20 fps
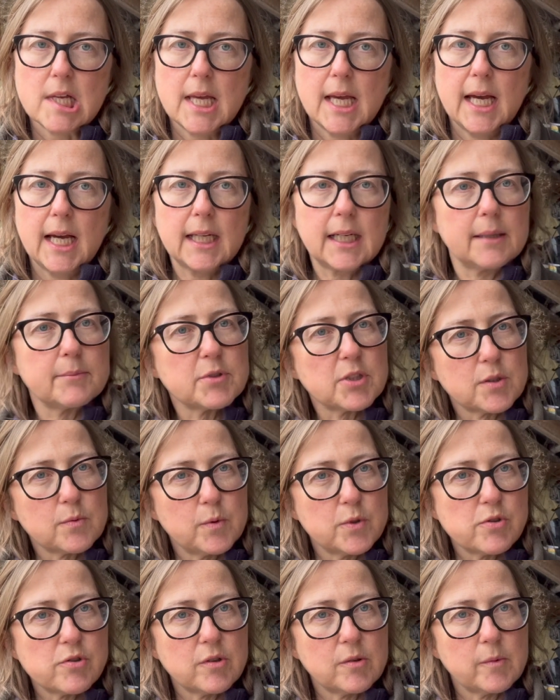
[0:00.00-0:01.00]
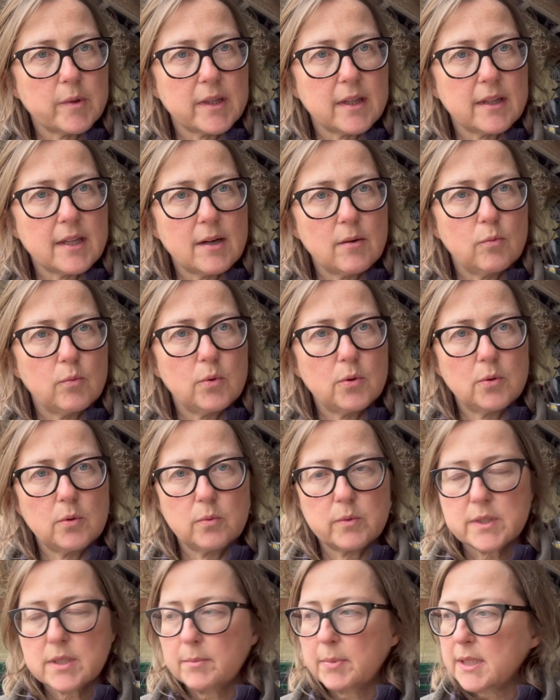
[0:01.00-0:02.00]
and I'm just wondering whether that wall
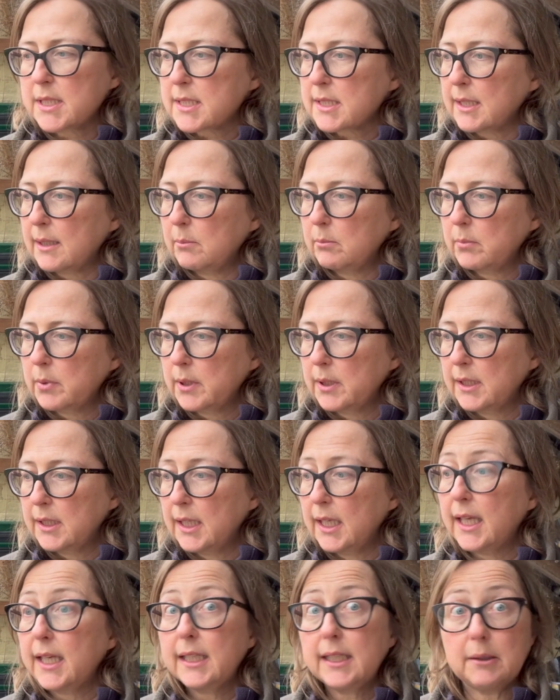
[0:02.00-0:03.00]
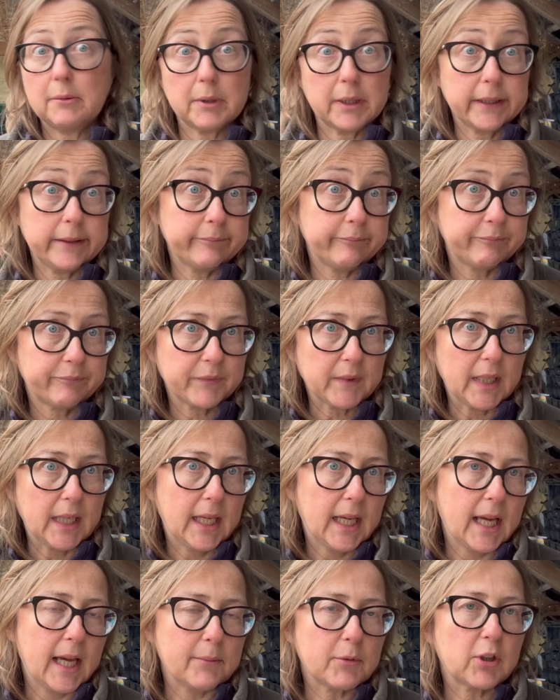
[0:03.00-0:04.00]
was a bit damp. Anyway,
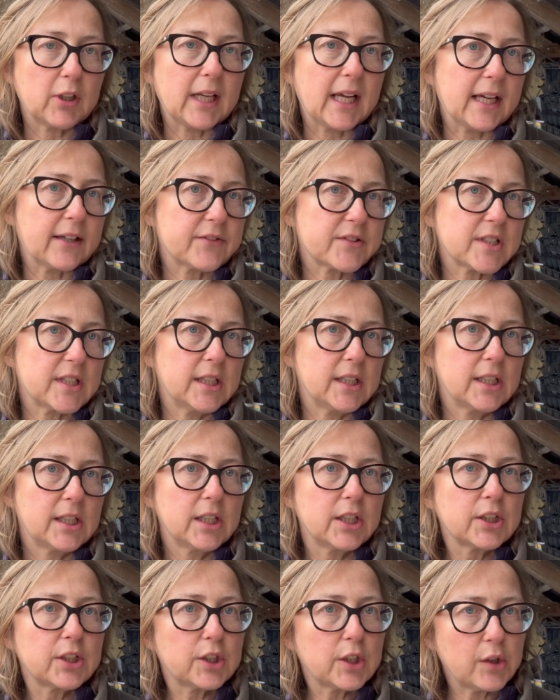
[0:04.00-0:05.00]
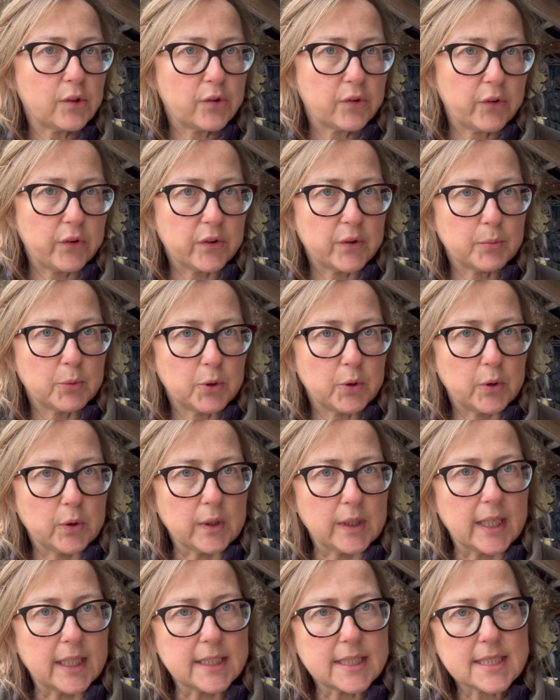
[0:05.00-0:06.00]
I'm going to have to go through them all
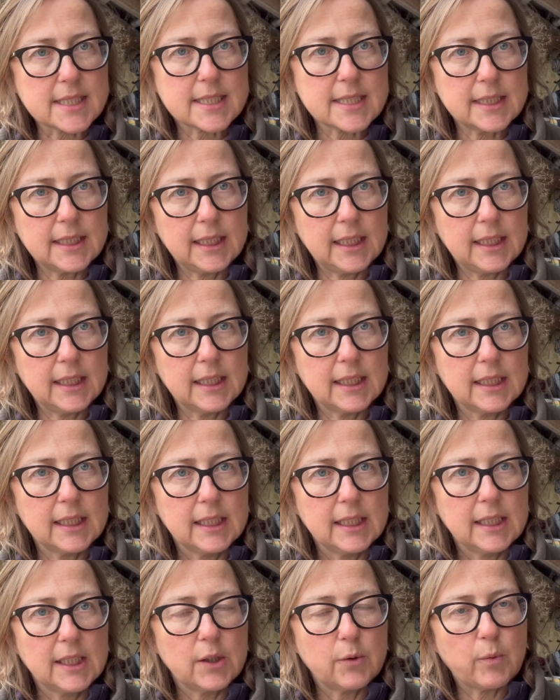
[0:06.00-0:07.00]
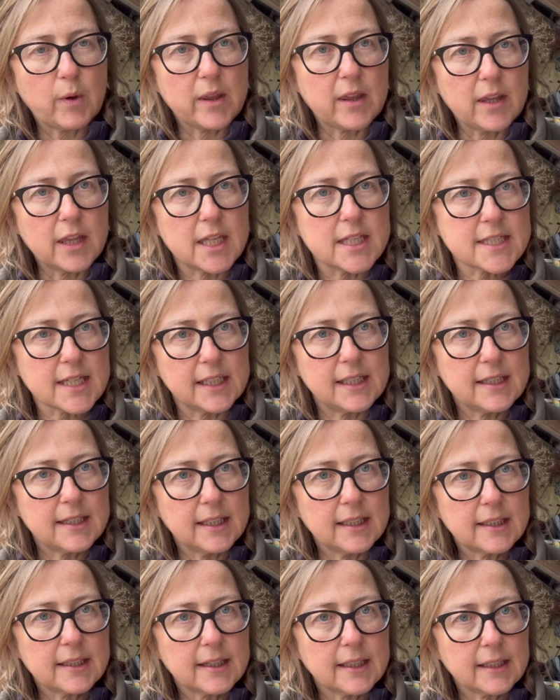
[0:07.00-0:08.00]
and see whether there's
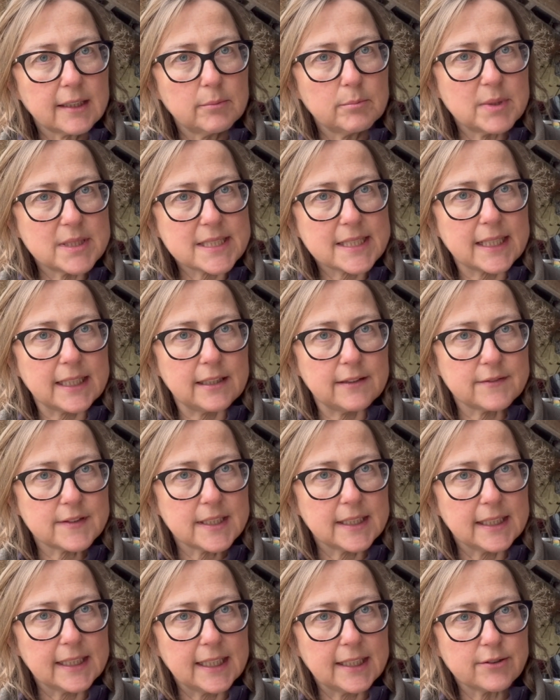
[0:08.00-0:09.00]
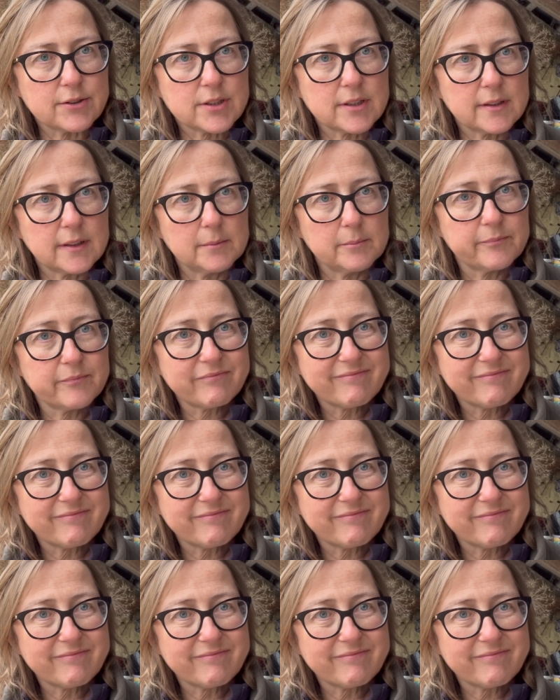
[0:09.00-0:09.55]
anything that can be saved out of them.